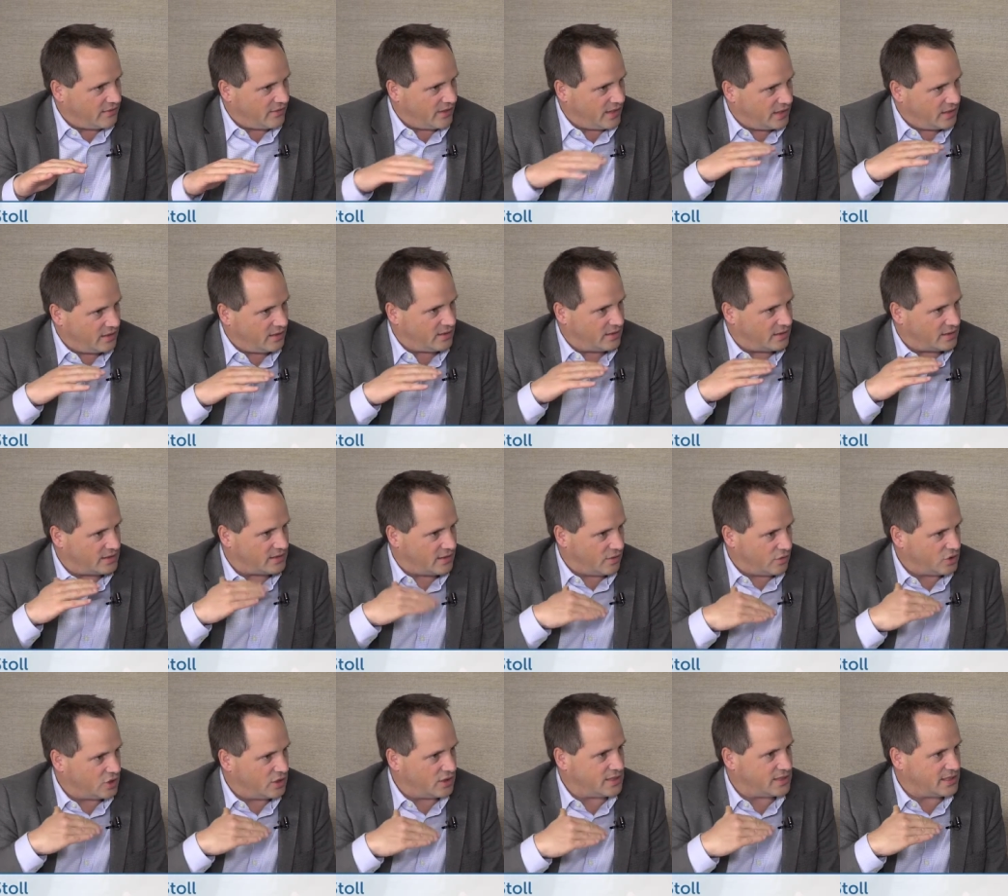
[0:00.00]
Where the
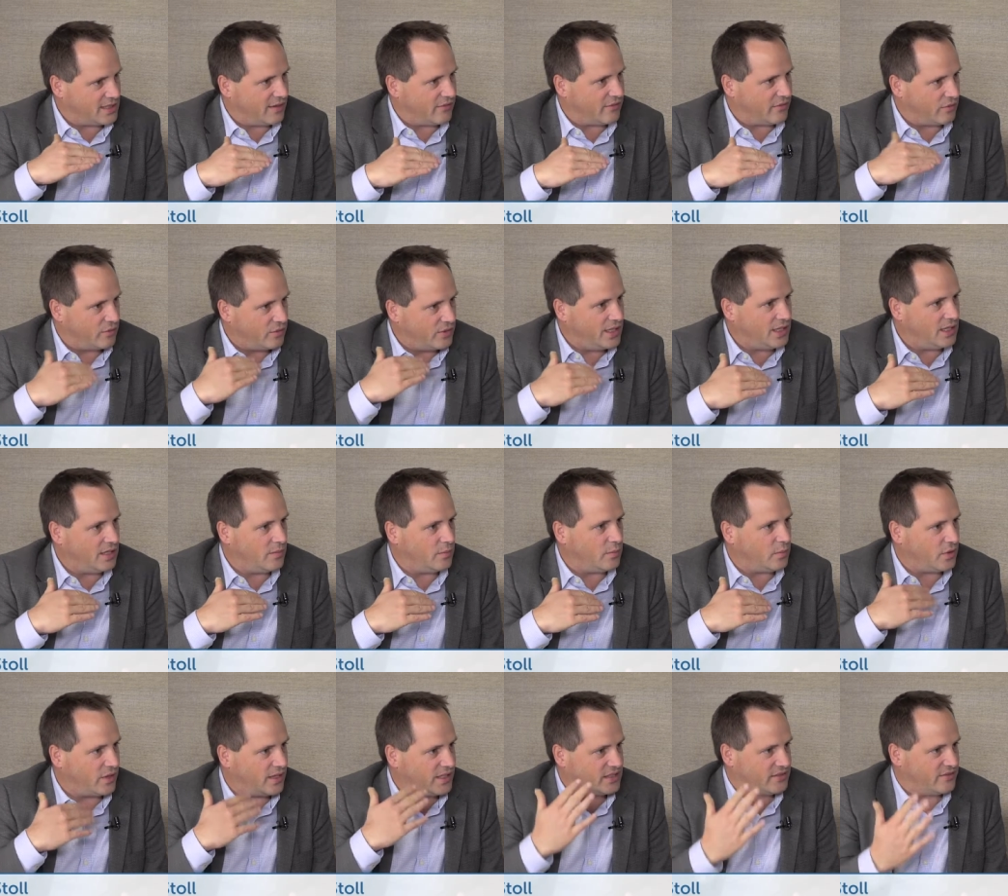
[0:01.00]
social stuff really
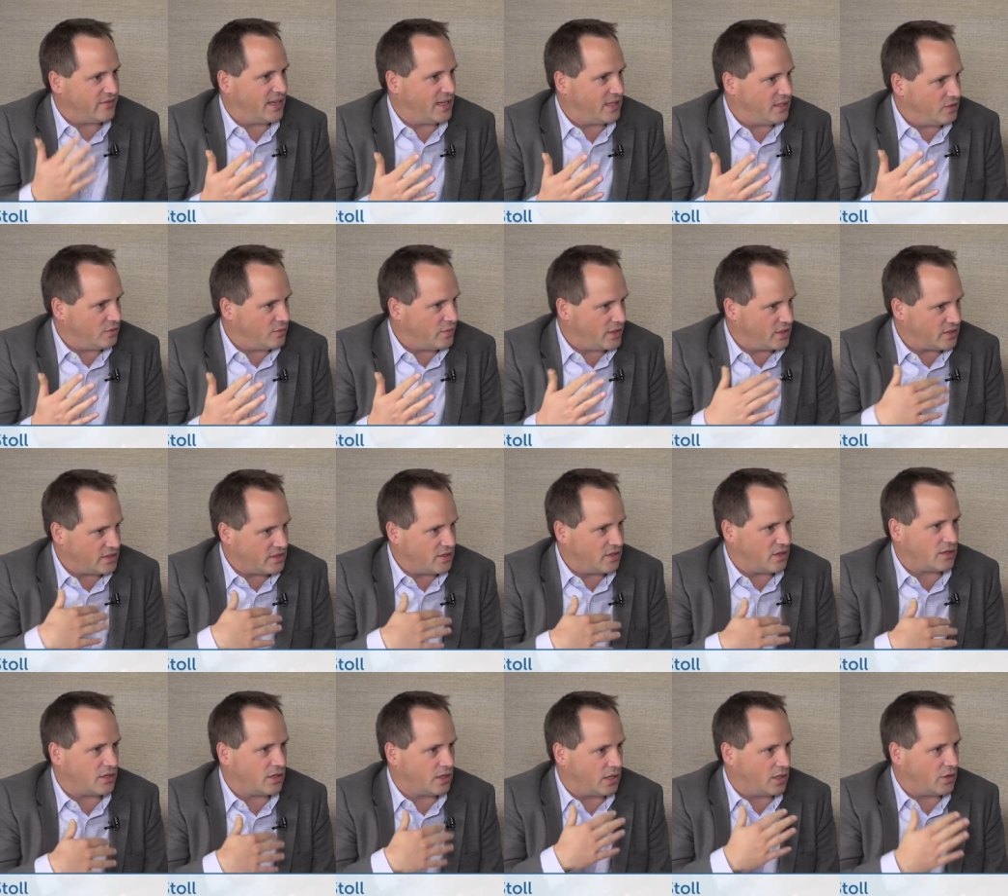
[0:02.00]
brings value, because you're
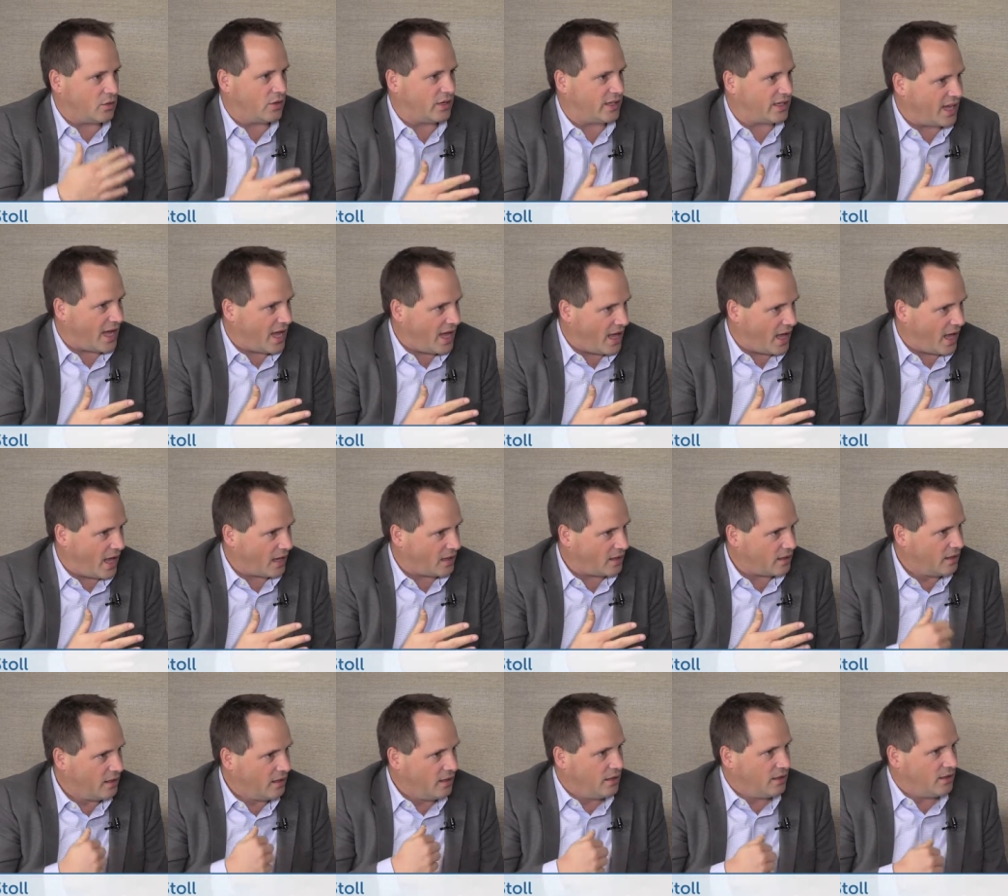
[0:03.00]
not going to go on Kayak
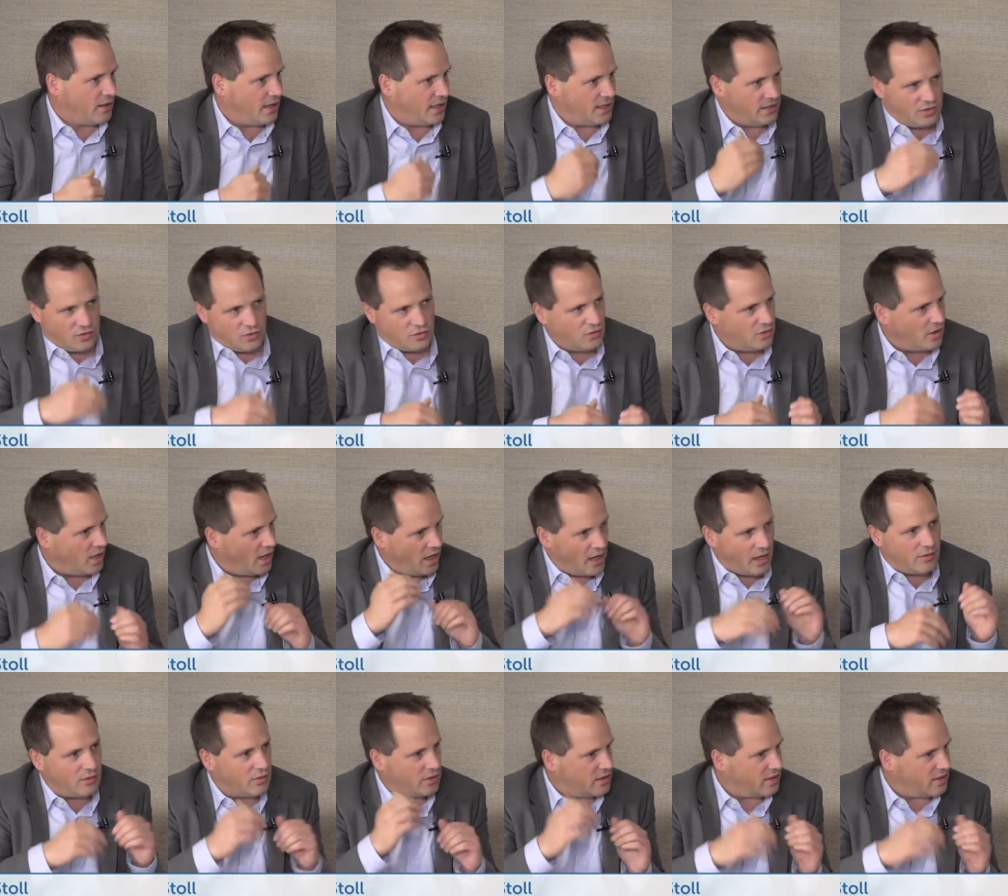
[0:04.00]
and do a
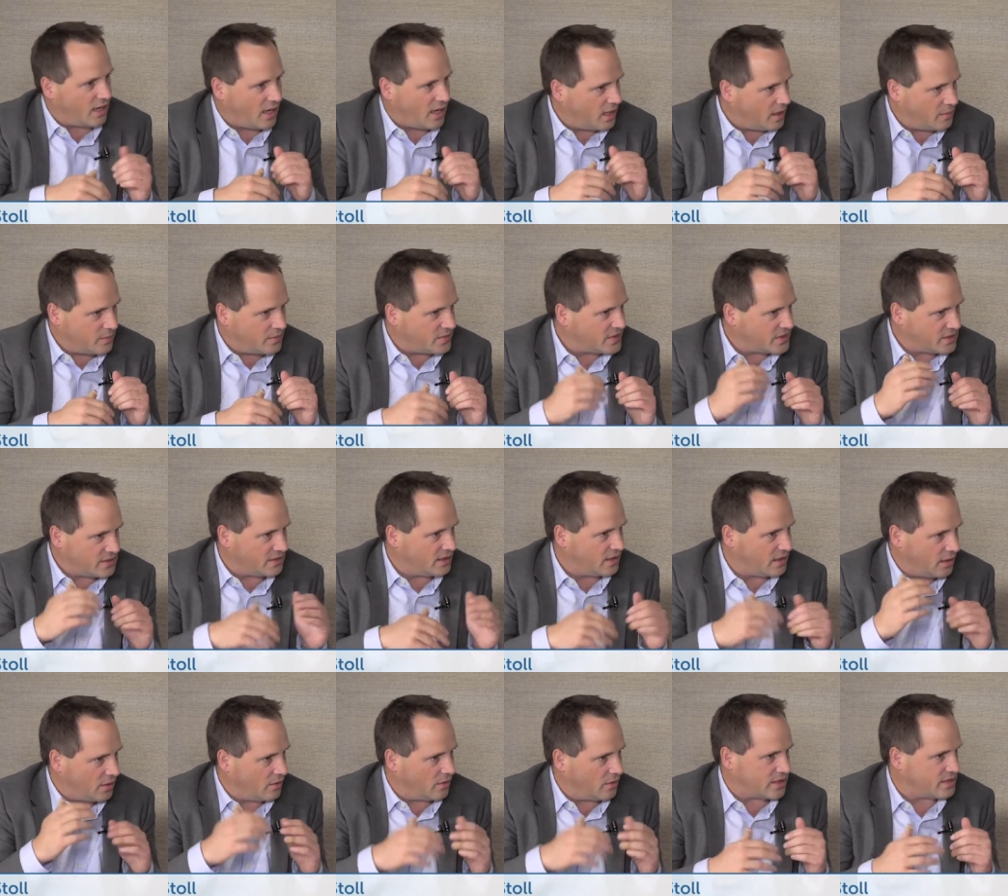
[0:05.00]
hundred times, you
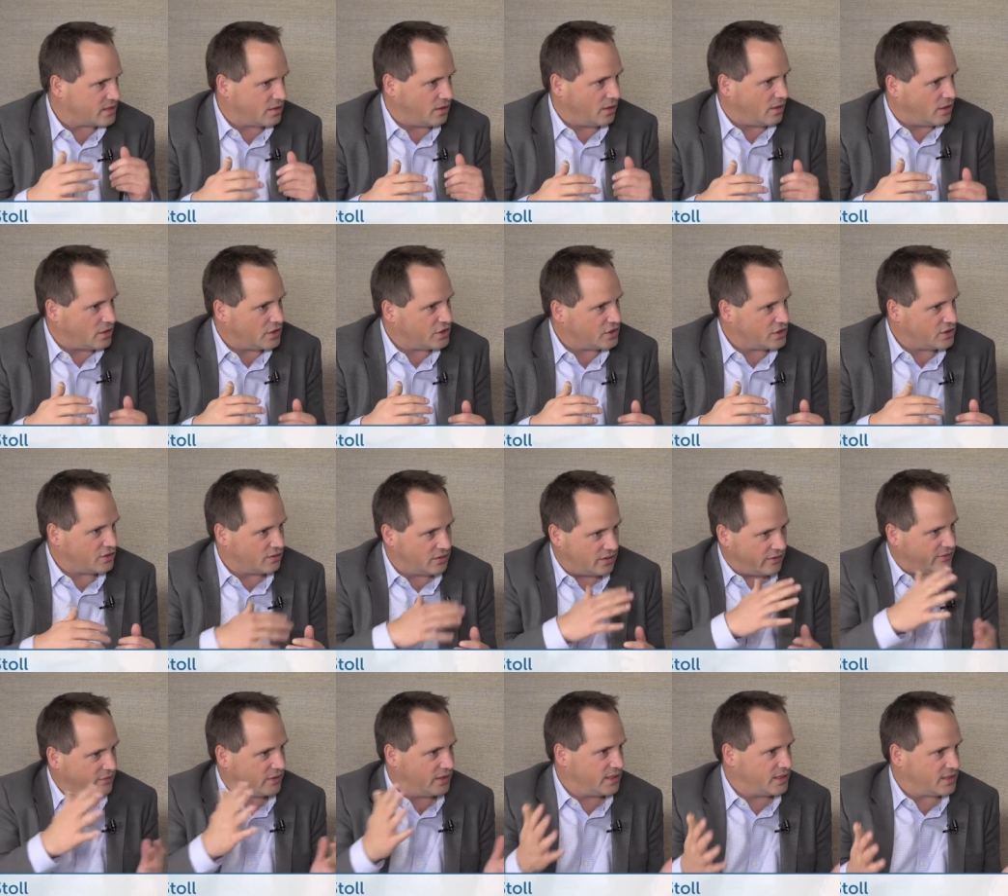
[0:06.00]
know, a search to
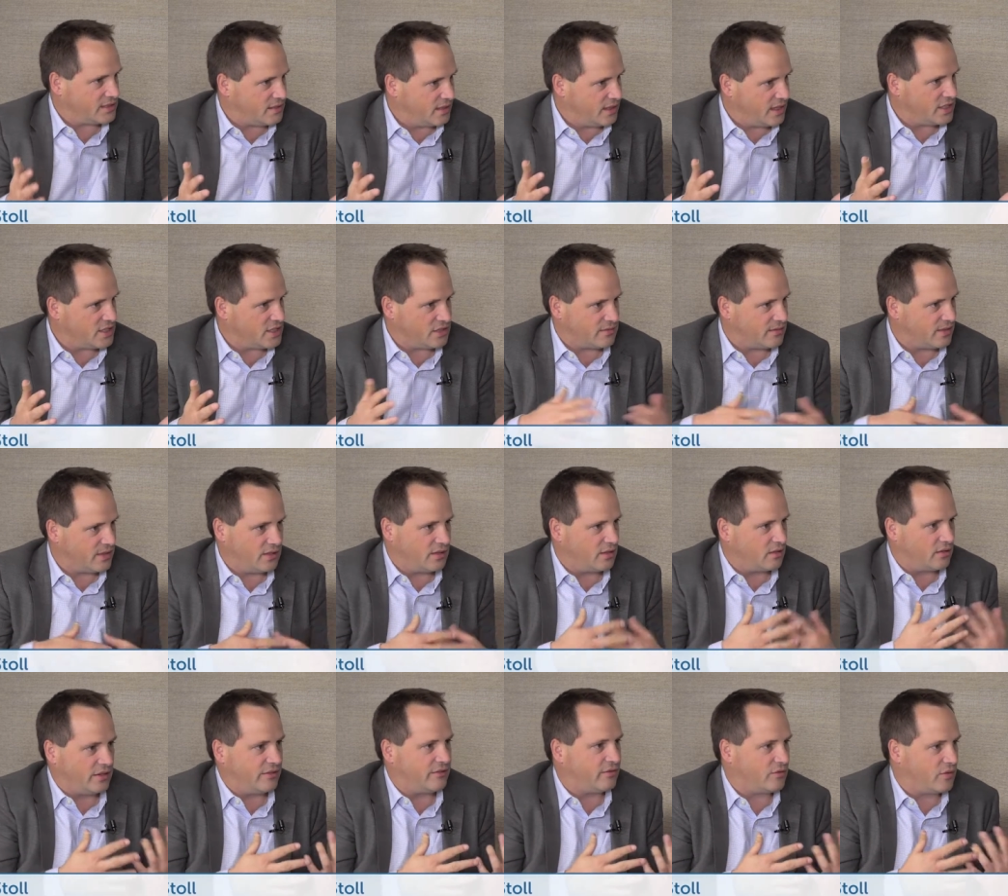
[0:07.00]
different destinations when you
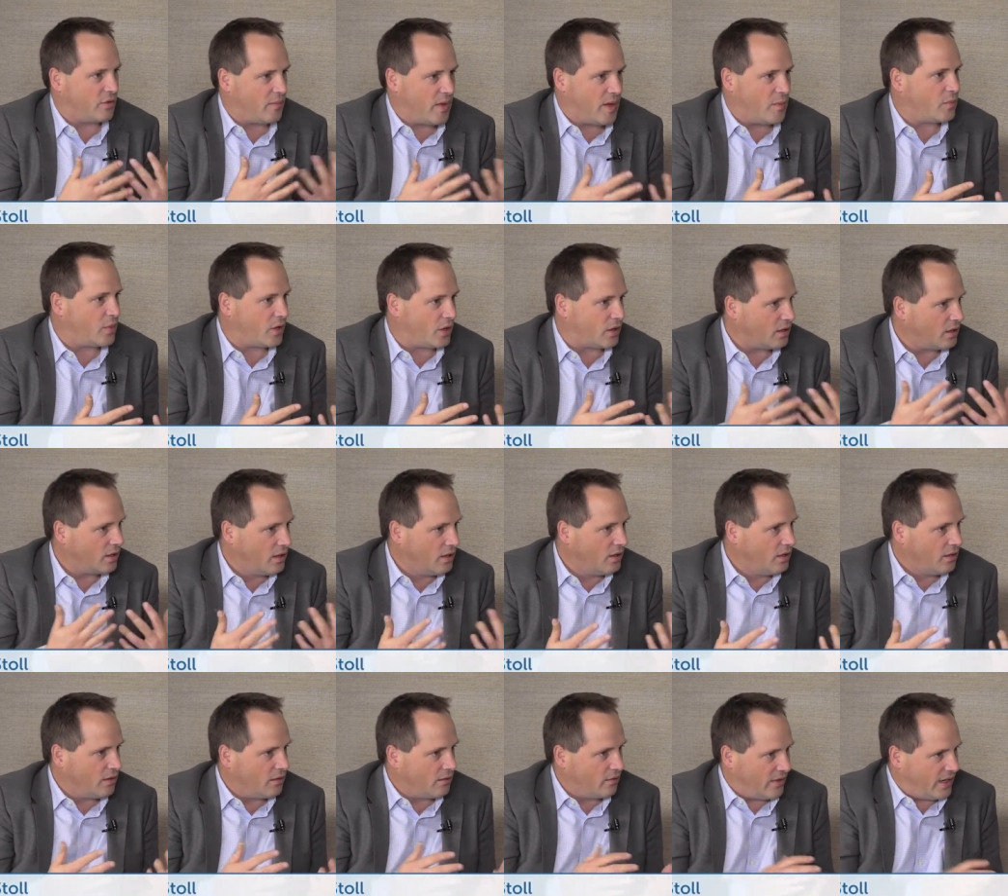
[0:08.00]
don't even remember
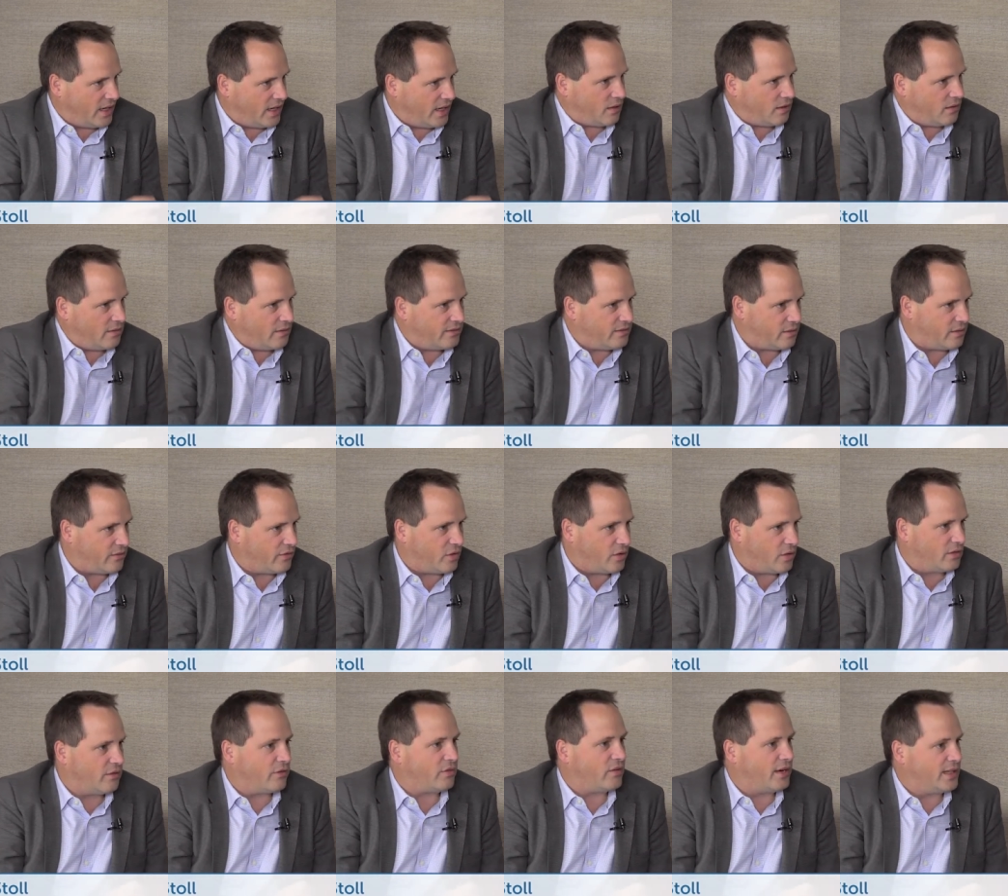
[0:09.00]
where sort of all
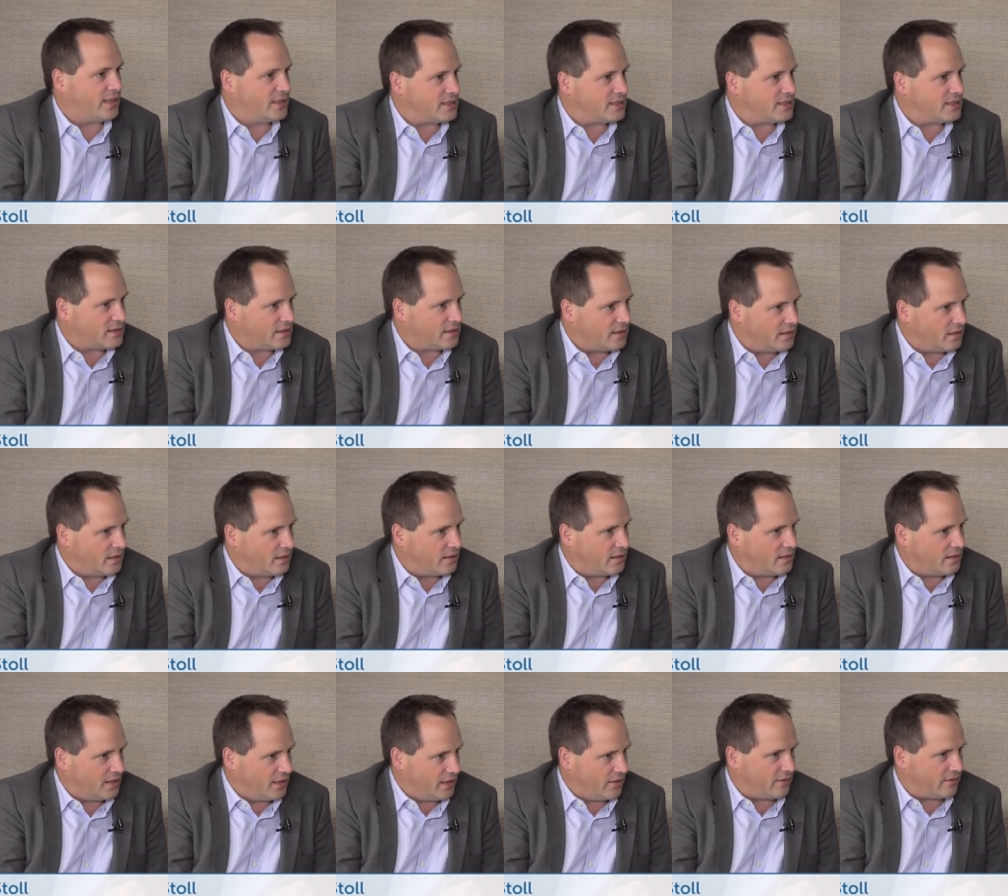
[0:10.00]
your friends uh,
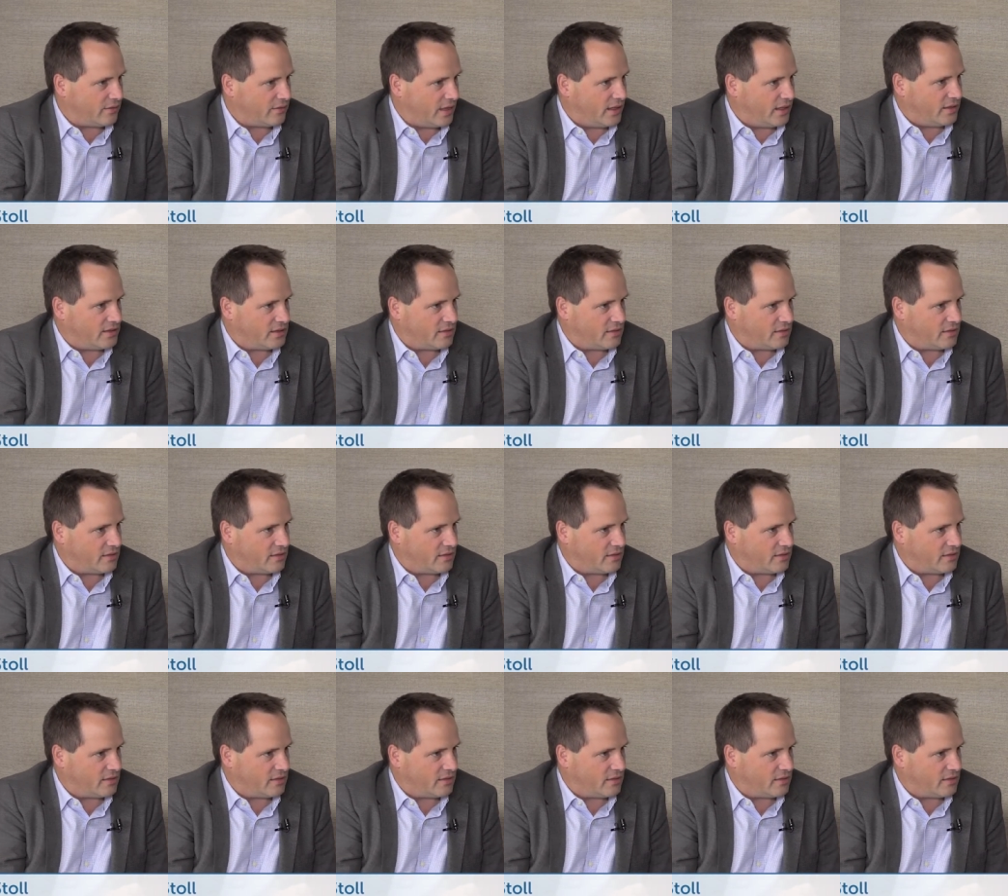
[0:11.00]
live, right? And